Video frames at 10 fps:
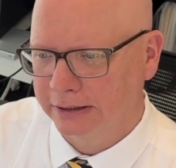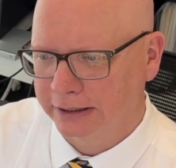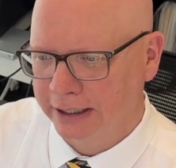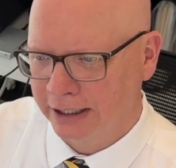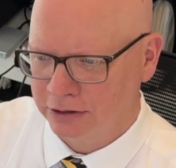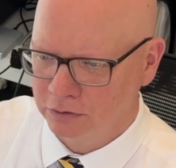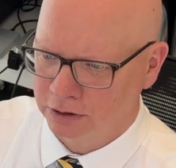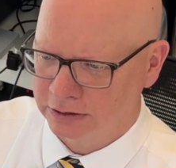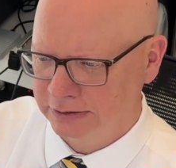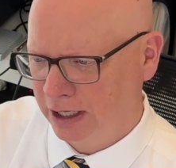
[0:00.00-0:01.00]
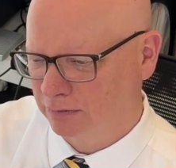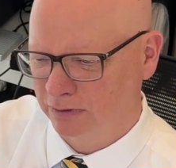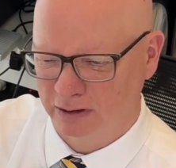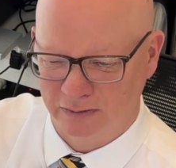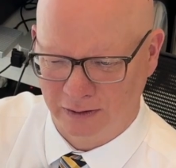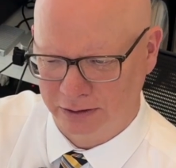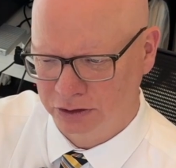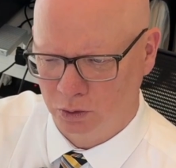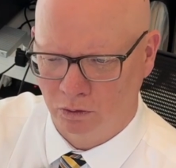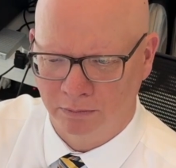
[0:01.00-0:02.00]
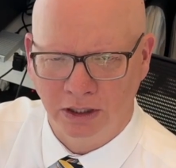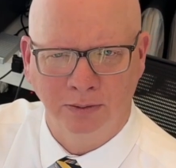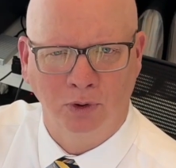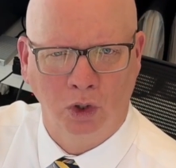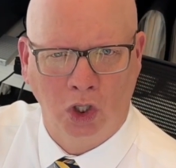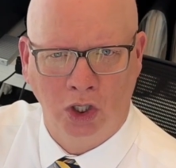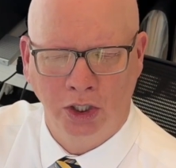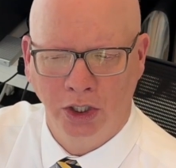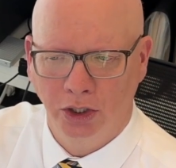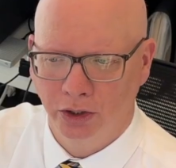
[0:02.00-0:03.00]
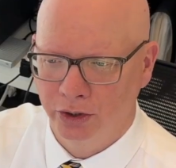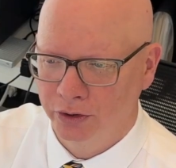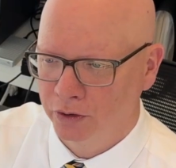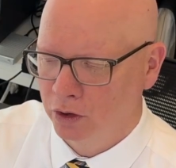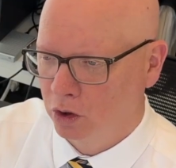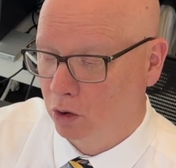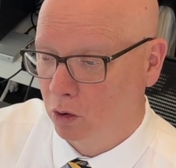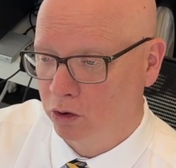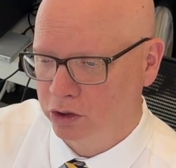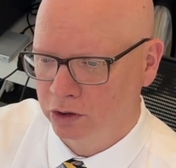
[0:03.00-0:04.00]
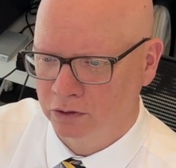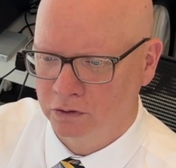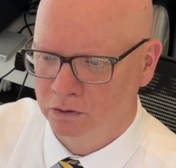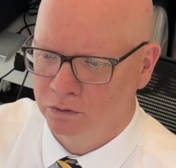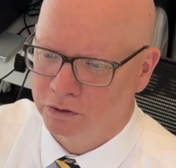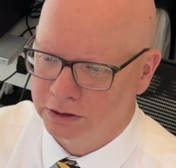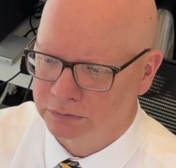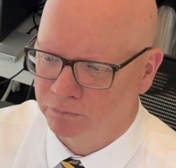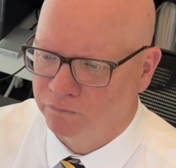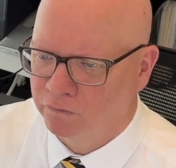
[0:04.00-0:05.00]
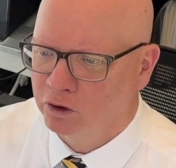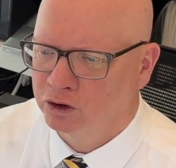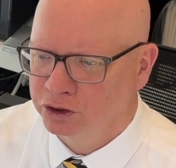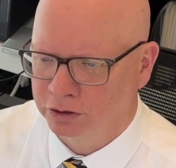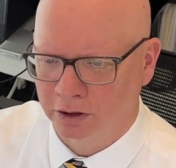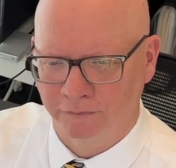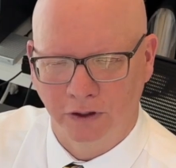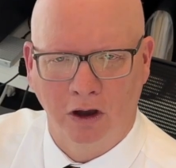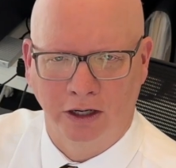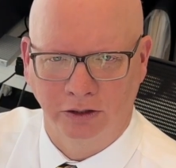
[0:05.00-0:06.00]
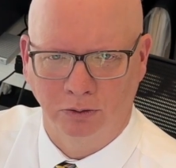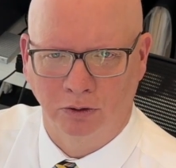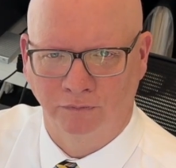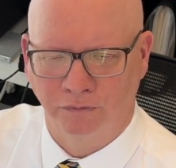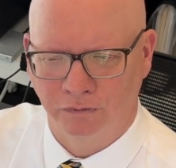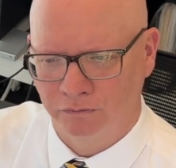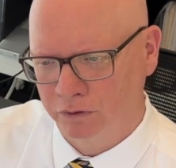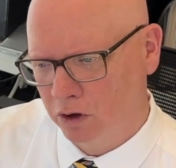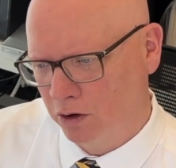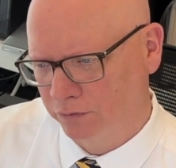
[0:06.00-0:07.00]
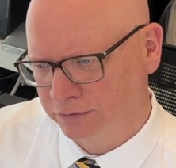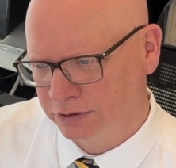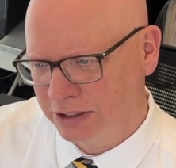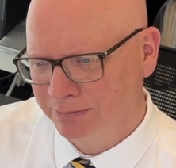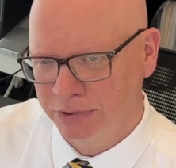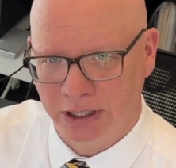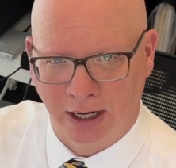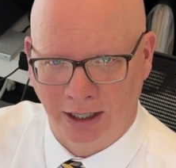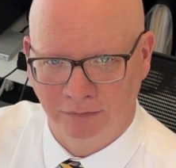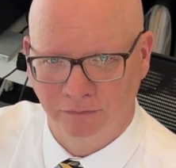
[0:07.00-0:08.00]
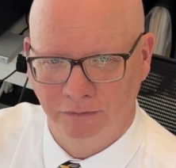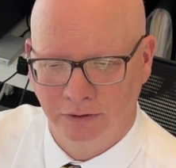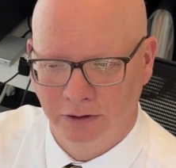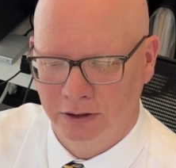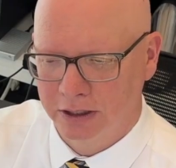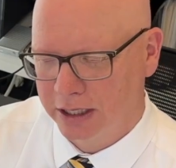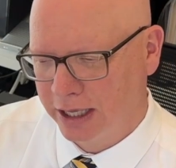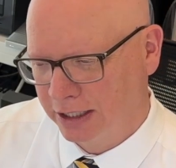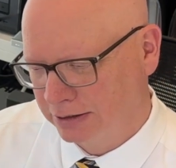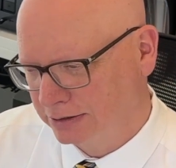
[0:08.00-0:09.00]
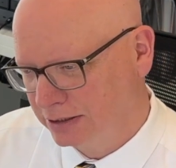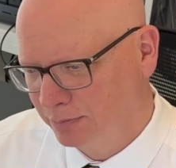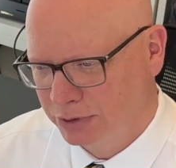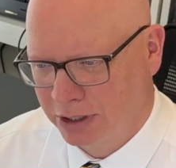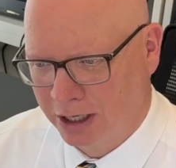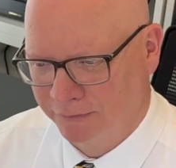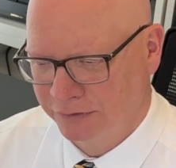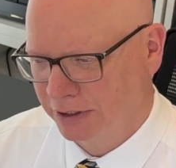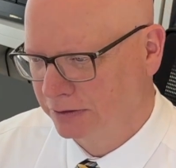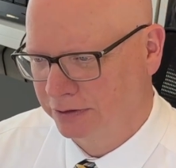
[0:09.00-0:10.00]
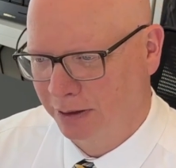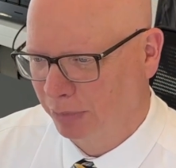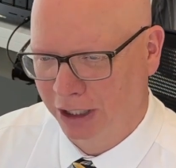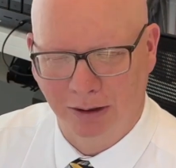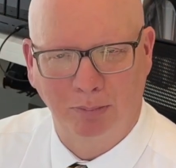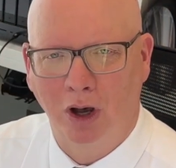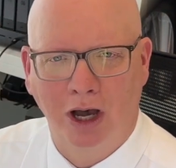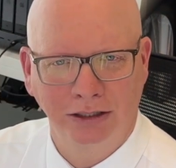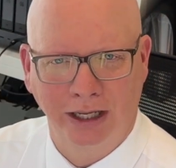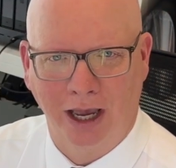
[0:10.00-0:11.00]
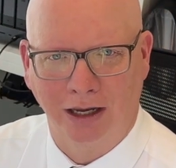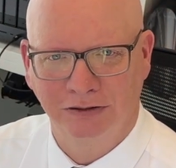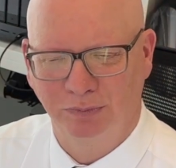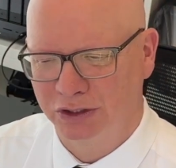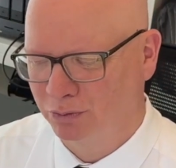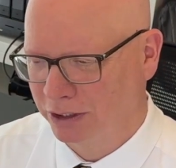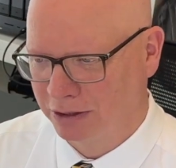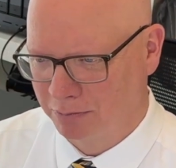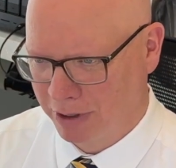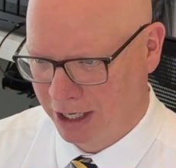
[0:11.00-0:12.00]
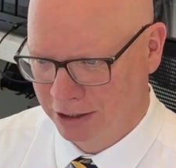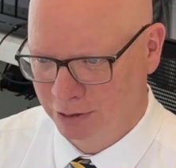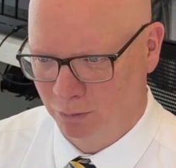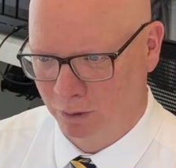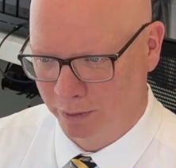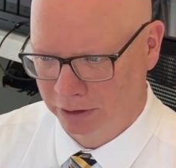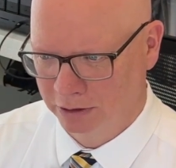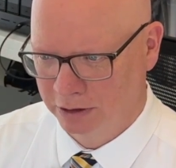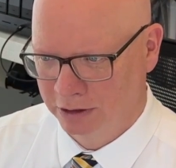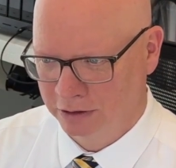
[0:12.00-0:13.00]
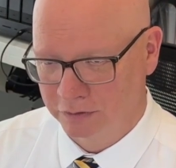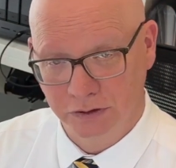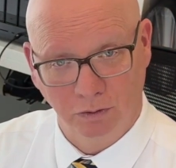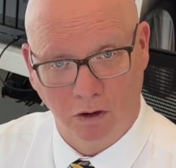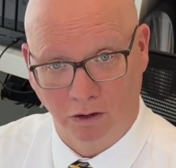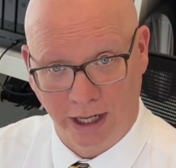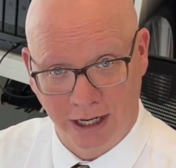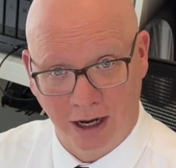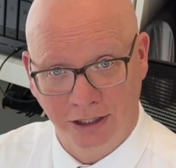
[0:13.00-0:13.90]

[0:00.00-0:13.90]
and you can decide whether it's like short, medium, or long, or you can do this version of the audio overview called Deep Dive. And Deep Dive sets it up like a podcast between a man and a woman. These are all AI